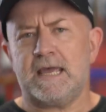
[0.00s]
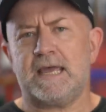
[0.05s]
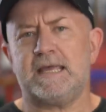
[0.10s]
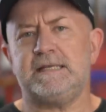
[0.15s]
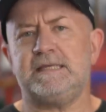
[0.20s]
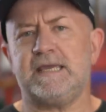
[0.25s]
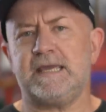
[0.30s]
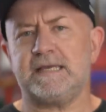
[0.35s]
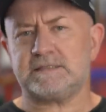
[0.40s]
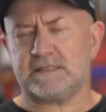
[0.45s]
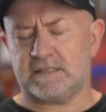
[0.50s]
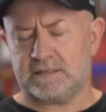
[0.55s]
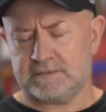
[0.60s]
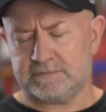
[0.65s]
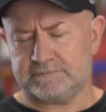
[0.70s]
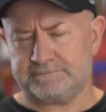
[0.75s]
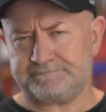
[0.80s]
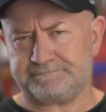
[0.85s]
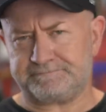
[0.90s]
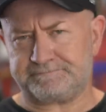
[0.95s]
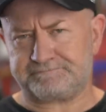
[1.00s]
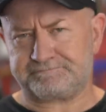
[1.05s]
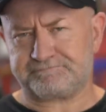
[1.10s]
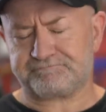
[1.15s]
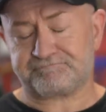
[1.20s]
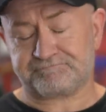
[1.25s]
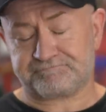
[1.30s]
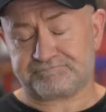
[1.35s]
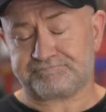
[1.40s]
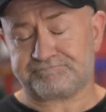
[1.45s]
And yet,
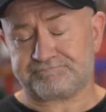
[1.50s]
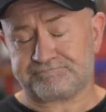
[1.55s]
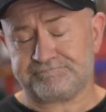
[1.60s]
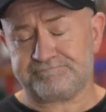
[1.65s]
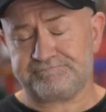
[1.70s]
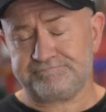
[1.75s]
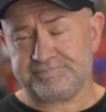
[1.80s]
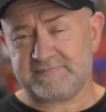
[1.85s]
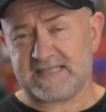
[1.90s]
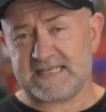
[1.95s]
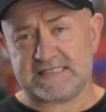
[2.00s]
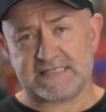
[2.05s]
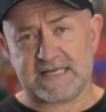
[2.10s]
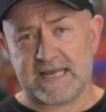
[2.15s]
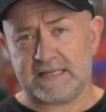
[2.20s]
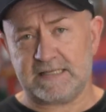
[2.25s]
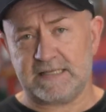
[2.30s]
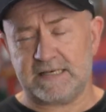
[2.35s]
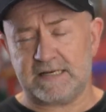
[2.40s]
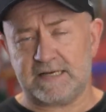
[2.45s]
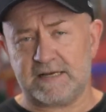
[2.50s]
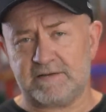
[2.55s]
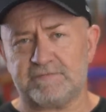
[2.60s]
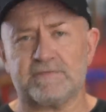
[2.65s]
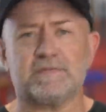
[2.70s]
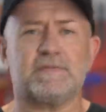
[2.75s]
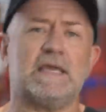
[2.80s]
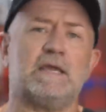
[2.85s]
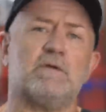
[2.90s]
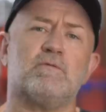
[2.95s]
sadly
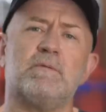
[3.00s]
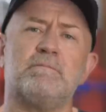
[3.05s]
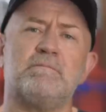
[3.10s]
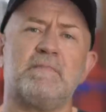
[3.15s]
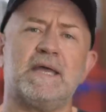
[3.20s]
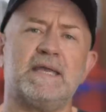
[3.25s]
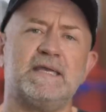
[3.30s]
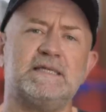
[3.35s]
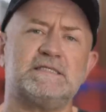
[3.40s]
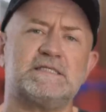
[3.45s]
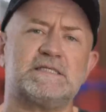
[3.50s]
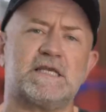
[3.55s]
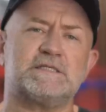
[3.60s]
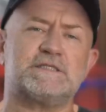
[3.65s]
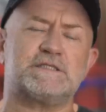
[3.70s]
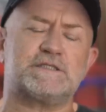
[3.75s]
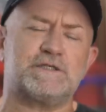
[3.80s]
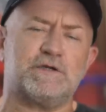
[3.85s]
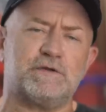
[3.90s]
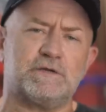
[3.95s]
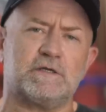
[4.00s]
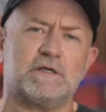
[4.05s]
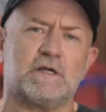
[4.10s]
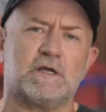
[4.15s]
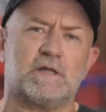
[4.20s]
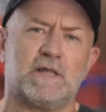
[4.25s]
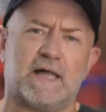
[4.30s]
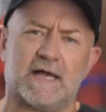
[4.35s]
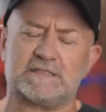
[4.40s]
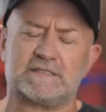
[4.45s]
enough, there remains a certain
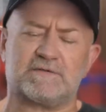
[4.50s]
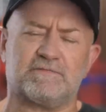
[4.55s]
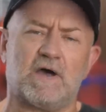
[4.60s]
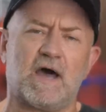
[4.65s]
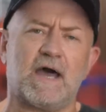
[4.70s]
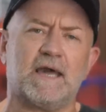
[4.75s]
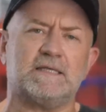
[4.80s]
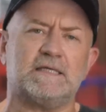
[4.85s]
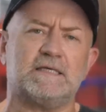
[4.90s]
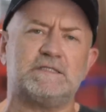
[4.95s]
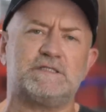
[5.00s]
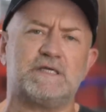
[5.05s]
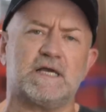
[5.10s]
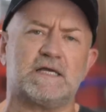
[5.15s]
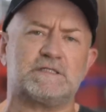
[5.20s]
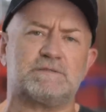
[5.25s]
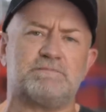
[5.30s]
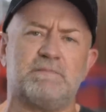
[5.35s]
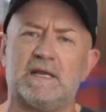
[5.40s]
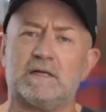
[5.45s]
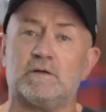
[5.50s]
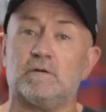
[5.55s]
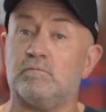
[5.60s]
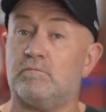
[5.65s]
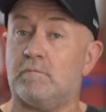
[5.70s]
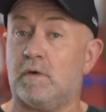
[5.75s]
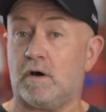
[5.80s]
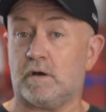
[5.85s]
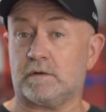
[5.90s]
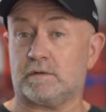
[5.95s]
class of highly judgmental
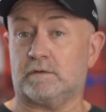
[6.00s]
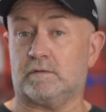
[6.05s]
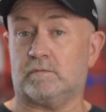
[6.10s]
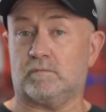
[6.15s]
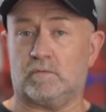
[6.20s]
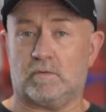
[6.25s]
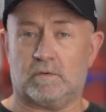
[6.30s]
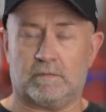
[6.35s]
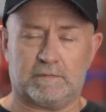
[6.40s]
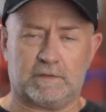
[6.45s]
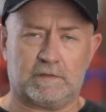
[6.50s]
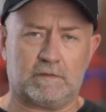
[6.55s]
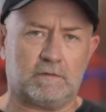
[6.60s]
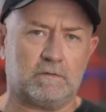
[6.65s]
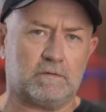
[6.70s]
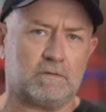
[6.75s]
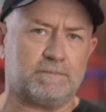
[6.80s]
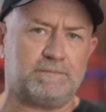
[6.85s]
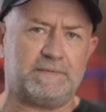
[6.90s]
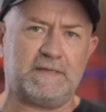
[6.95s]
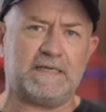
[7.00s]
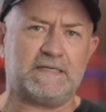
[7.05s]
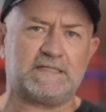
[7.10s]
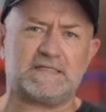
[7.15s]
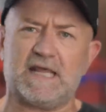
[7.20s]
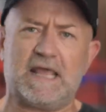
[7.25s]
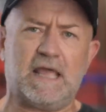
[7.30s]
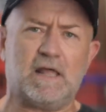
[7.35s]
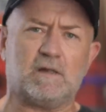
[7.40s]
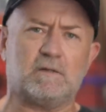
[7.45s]
modern woman who
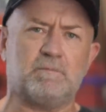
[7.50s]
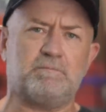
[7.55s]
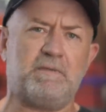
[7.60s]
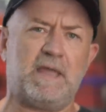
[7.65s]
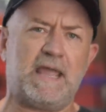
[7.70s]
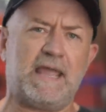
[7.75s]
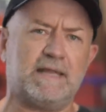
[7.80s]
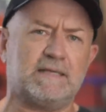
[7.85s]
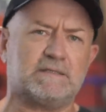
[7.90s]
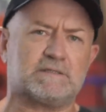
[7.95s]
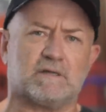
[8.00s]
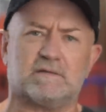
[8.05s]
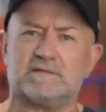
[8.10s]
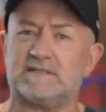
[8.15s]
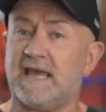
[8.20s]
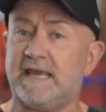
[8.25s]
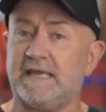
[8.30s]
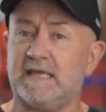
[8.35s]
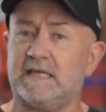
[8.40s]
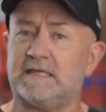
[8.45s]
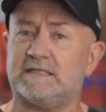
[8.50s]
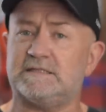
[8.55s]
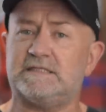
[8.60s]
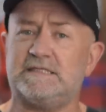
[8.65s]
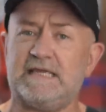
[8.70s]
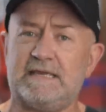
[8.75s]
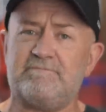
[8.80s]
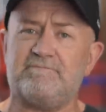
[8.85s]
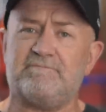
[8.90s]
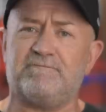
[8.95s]
appears hell-bent on taking a
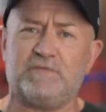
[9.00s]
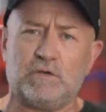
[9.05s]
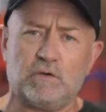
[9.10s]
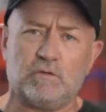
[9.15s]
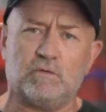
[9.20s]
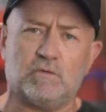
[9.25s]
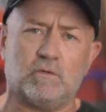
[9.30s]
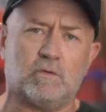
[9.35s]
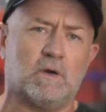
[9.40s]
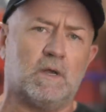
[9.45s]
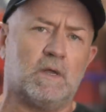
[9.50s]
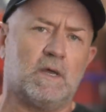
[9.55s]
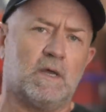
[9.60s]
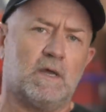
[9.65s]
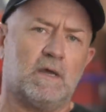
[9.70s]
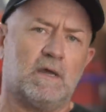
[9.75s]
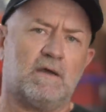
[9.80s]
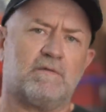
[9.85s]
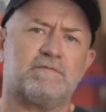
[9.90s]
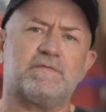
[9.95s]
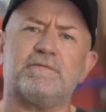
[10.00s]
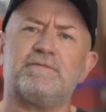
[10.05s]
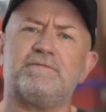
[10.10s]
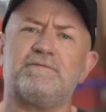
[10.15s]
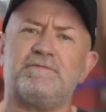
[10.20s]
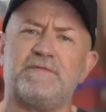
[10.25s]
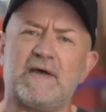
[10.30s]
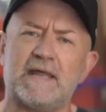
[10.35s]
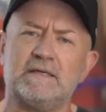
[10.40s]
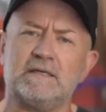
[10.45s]
dim view of the
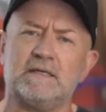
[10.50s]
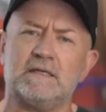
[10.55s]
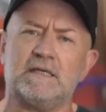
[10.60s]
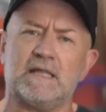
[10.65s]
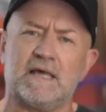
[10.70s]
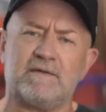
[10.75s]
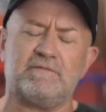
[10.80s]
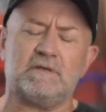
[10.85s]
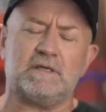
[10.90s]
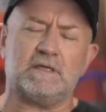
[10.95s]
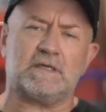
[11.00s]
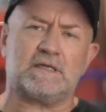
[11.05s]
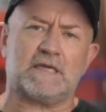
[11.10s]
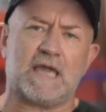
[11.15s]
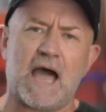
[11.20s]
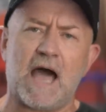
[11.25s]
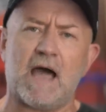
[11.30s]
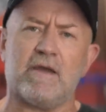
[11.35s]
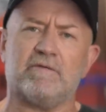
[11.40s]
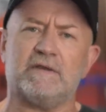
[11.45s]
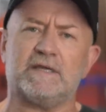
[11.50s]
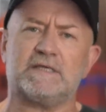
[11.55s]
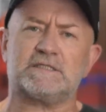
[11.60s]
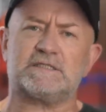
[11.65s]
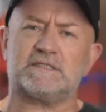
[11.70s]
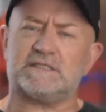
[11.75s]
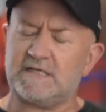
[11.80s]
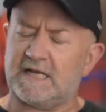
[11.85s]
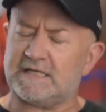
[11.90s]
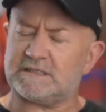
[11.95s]
fun-loving car
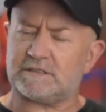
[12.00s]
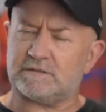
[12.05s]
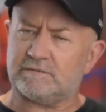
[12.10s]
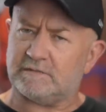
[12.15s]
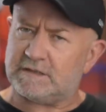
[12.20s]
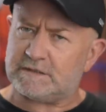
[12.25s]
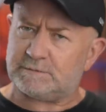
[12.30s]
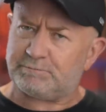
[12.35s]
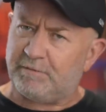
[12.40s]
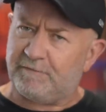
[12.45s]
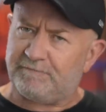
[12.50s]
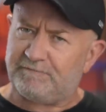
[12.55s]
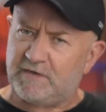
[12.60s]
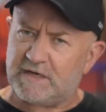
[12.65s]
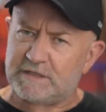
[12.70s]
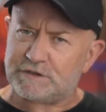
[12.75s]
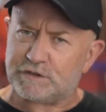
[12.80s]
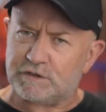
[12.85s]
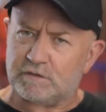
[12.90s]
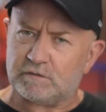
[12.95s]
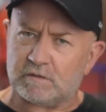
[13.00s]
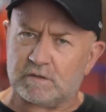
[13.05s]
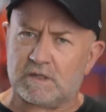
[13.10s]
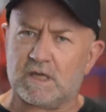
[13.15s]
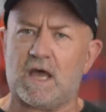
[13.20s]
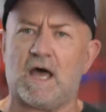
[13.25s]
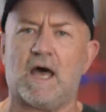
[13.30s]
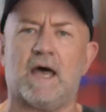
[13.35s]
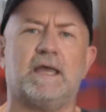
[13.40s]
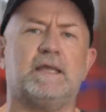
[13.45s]
accessories professional
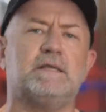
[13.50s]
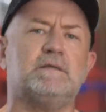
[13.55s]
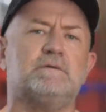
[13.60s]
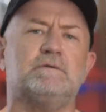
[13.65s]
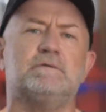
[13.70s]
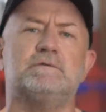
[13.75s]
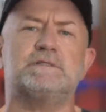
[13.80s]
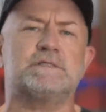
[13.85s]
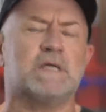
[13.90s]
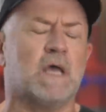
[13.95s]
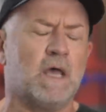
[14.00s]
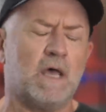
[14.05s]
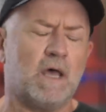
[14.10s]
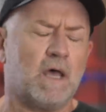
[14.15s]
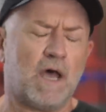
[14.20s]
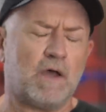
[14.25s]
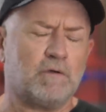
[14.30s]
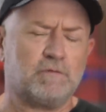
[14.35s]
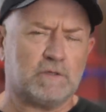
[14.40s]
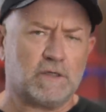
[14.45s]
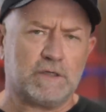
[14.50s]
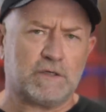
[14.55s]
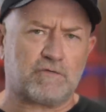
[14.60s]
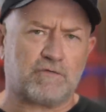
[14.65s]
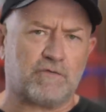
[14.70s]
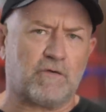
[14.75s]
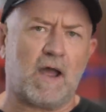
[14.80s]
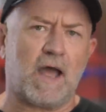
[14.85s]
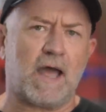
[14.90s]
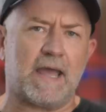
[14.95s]
kind, whose only
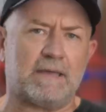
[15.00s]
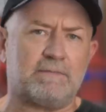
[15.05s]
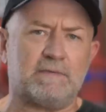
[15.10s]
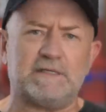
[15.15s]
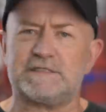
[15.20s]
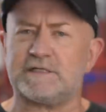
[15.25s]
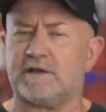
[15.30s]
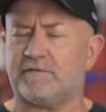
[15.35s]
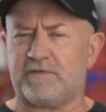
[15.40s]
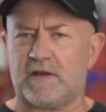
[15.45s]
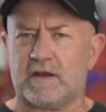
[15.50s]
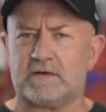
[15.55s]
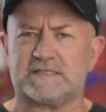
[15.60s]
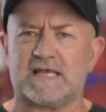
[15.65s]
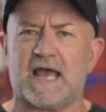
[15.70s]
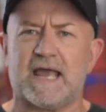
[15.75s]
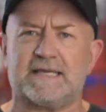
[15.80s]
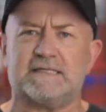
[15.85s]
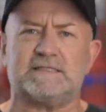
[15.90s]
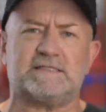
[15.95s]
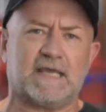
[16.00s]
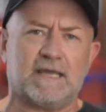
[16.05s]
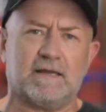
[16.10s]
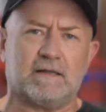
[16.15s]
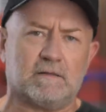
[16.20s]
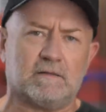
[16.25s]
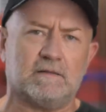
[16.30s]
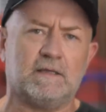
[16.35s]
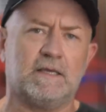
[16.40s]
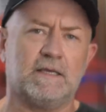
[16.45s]
crime, insofar as I can
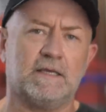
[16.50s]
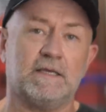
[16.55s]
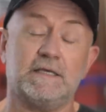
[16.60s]
tell,